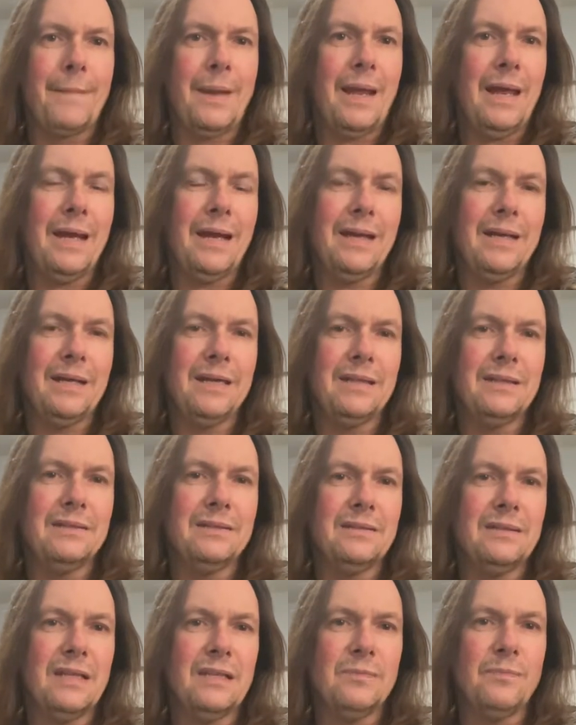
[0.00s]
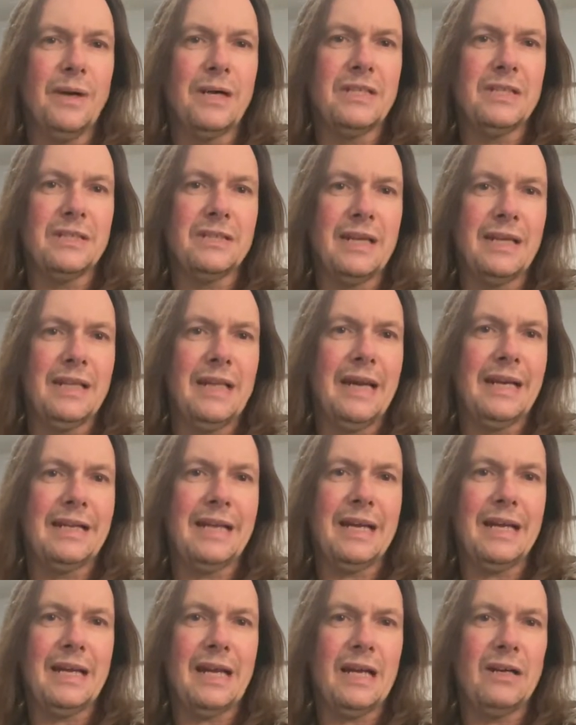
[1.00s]
And as much as I like
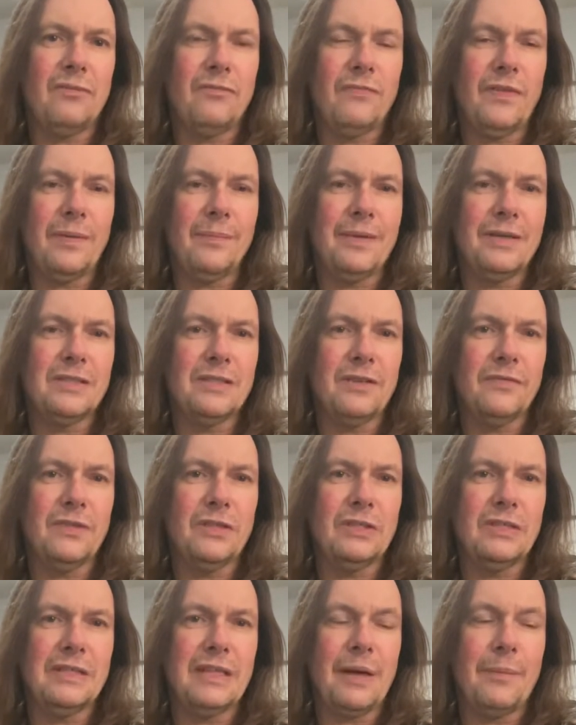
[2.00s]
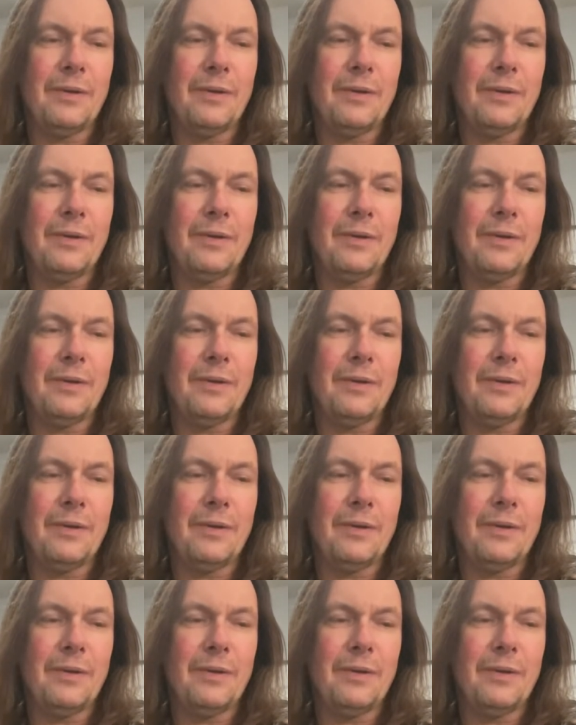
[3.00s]
that, I don't find myself using that.